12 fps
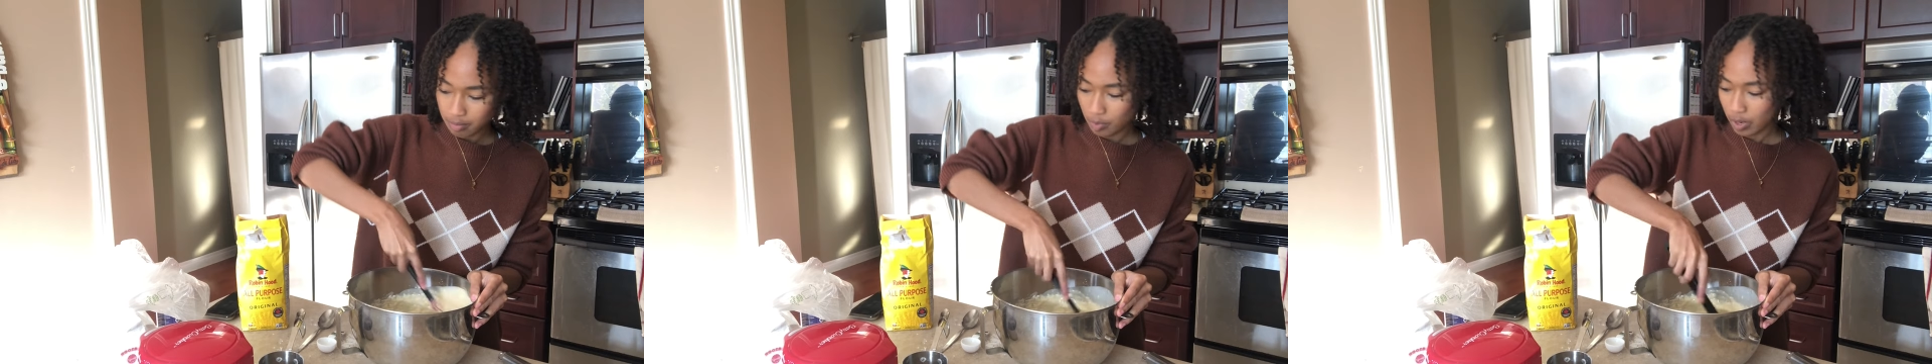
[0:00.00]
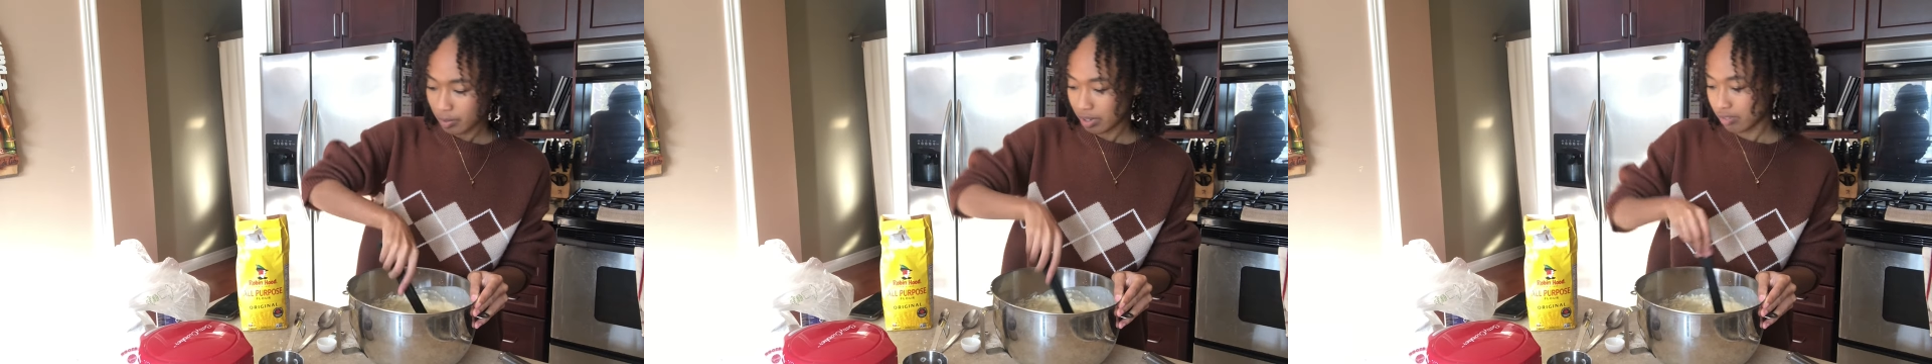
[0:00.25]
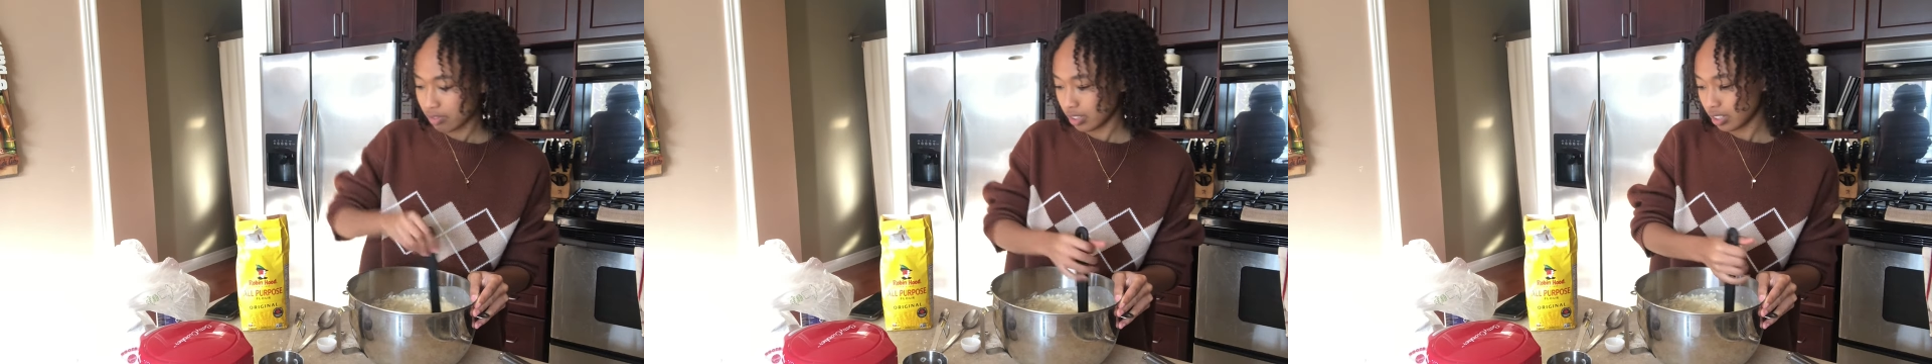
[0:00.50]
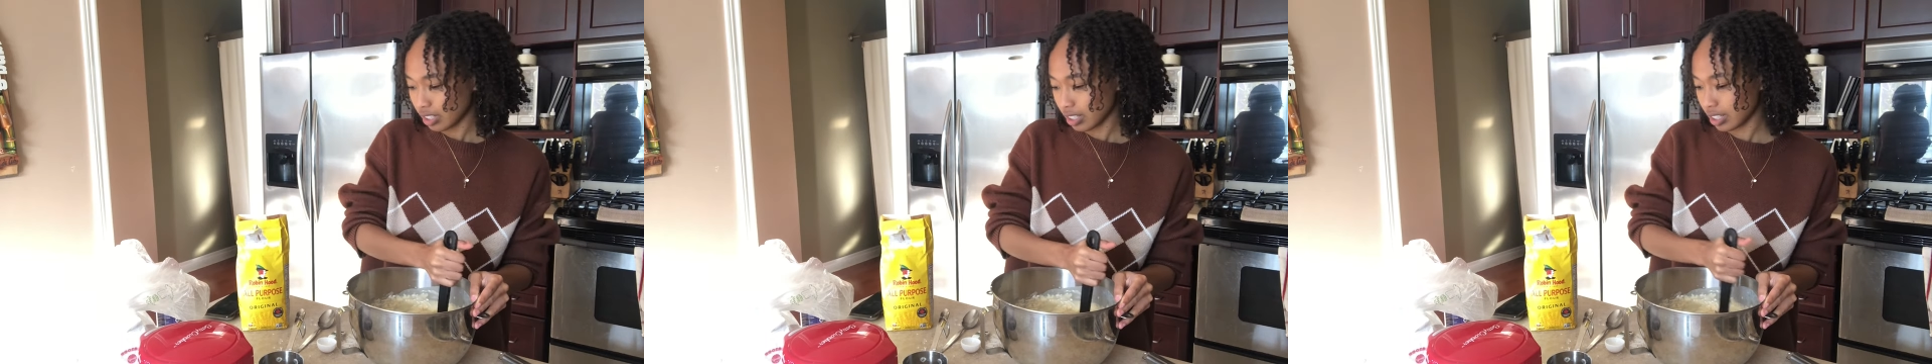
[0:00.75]
Why am I
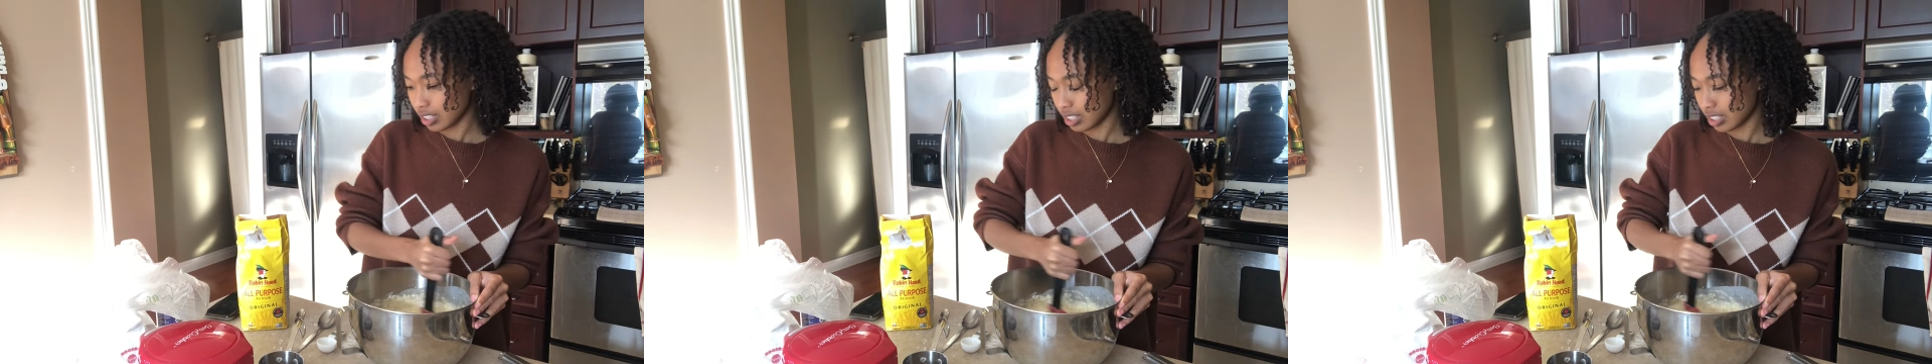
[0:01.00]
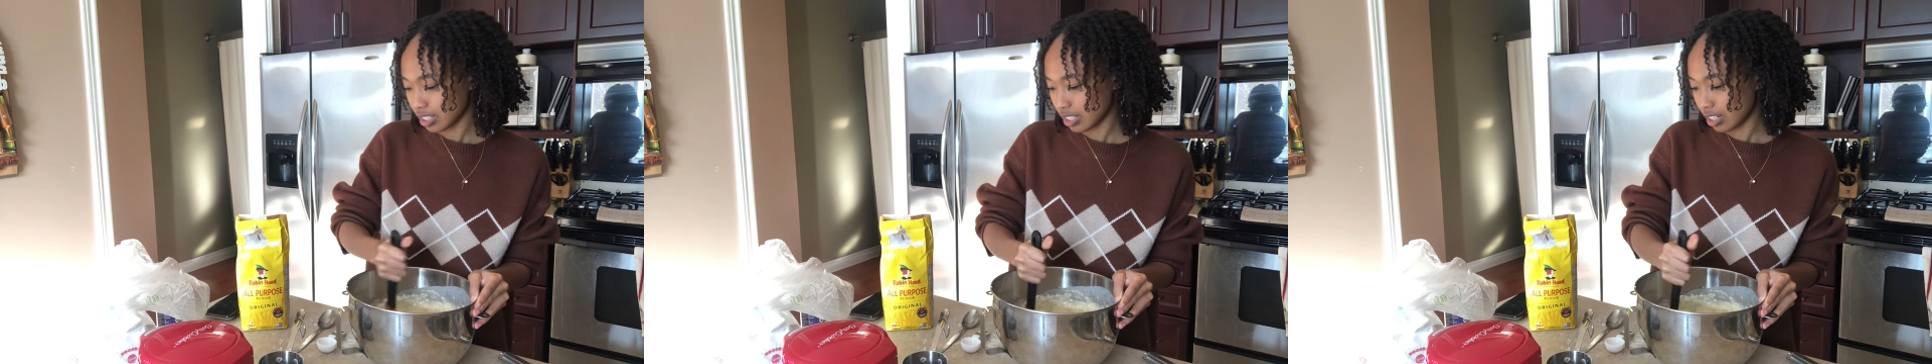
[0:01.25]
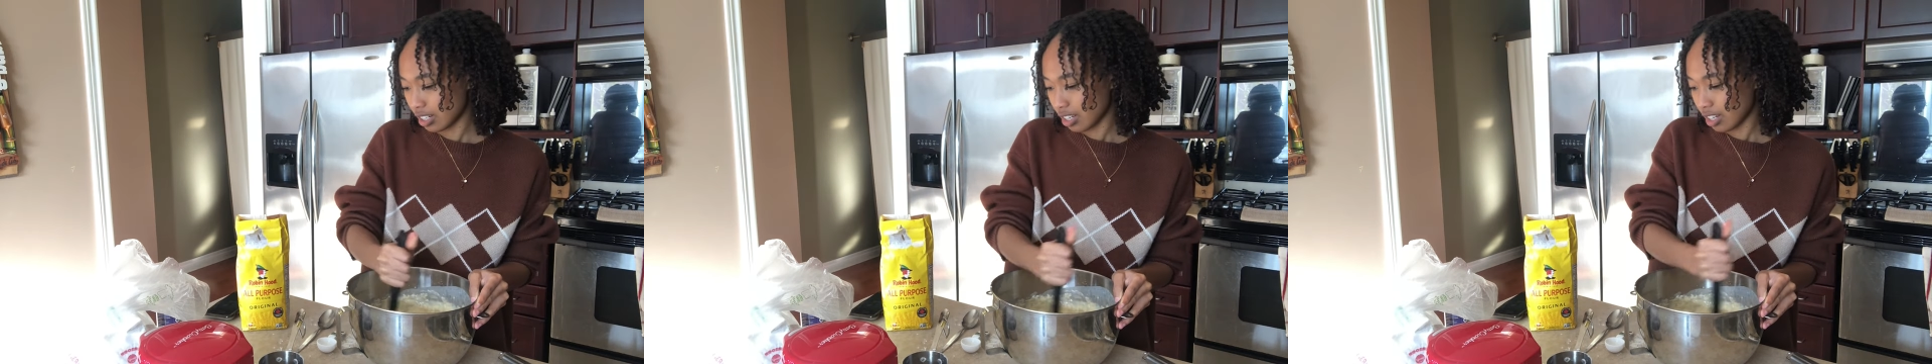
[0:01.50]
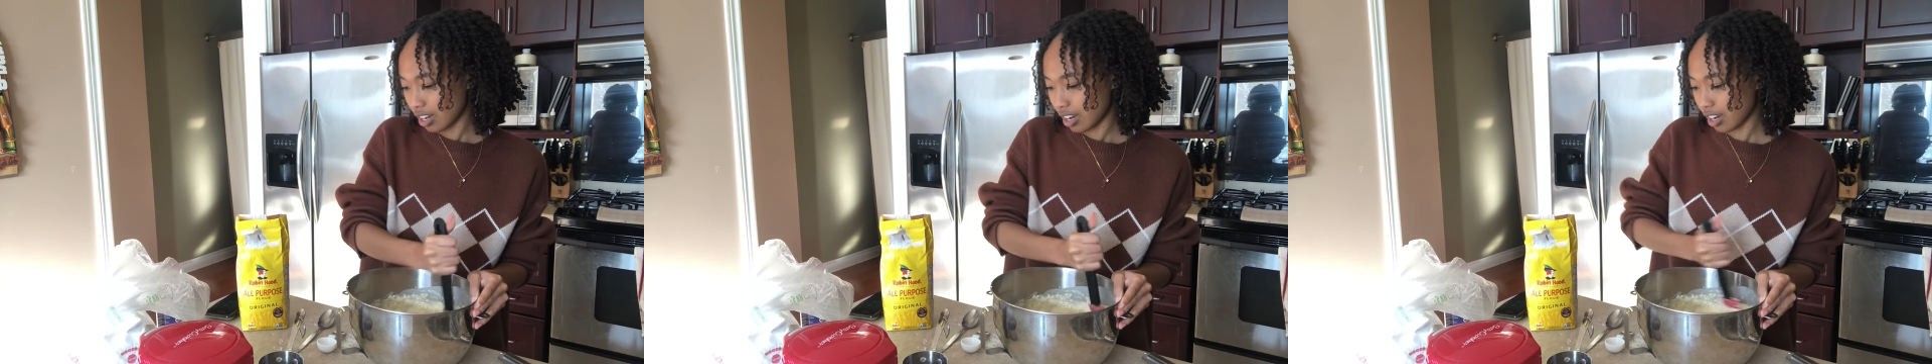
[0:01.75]
feeling like this is an
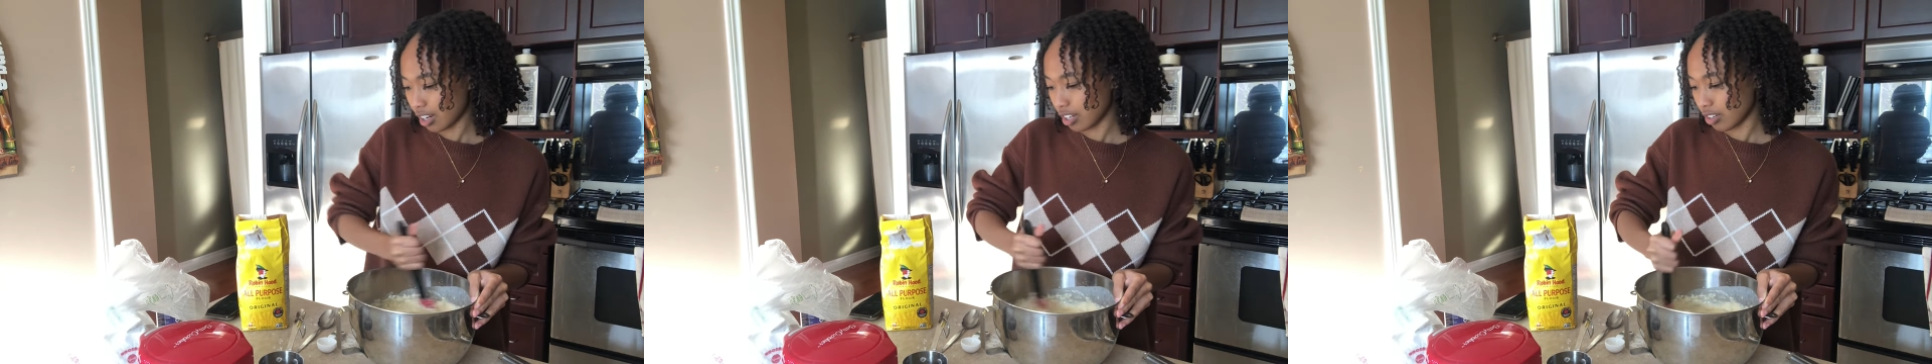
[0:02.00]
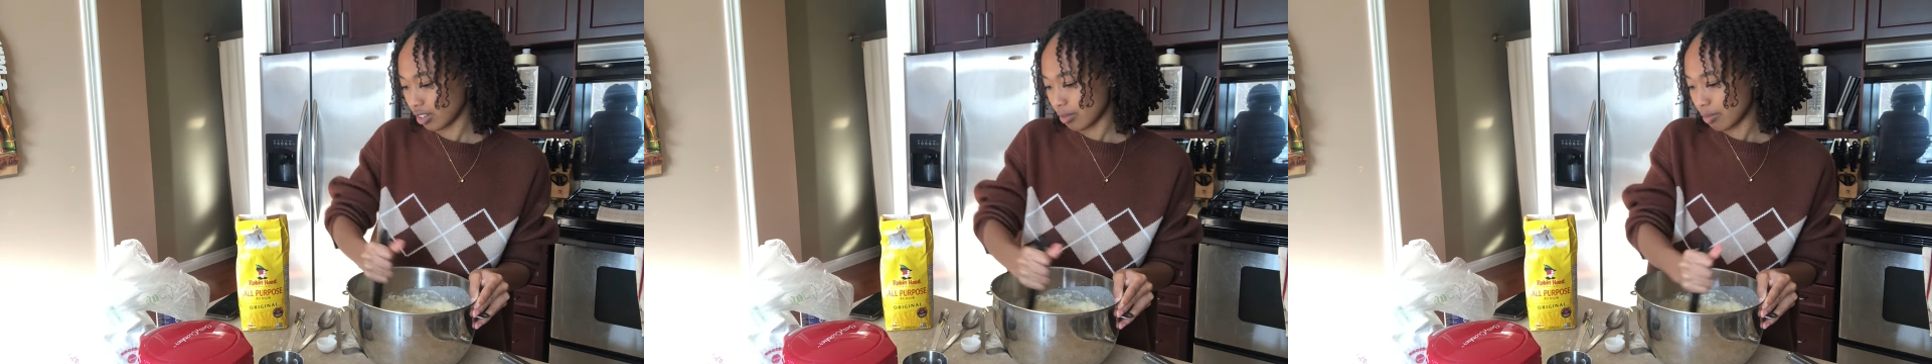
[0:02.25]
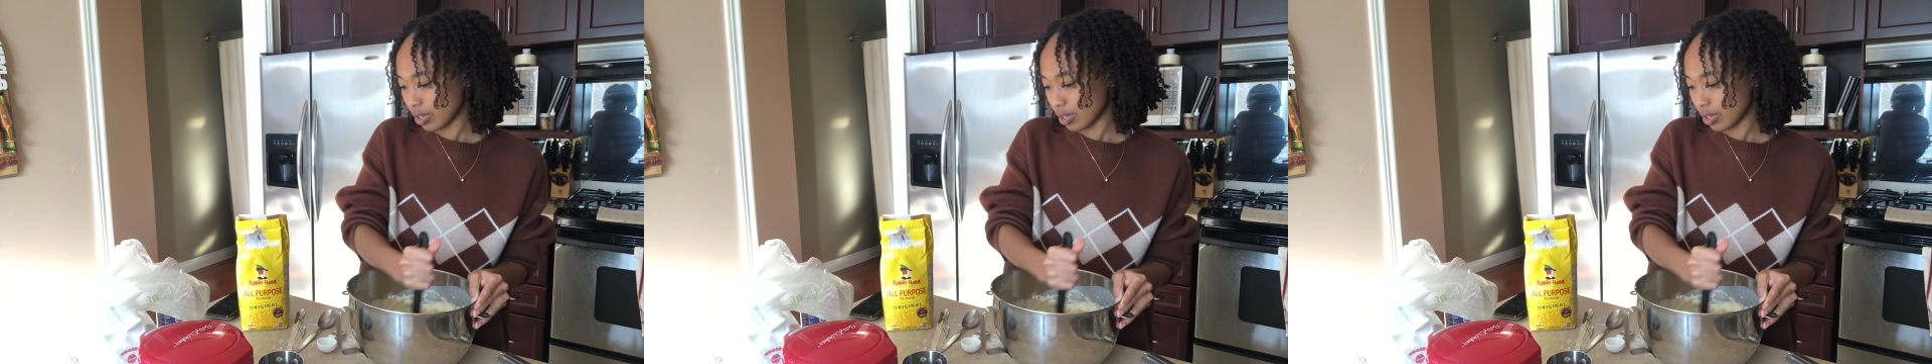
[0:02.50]
inaccurate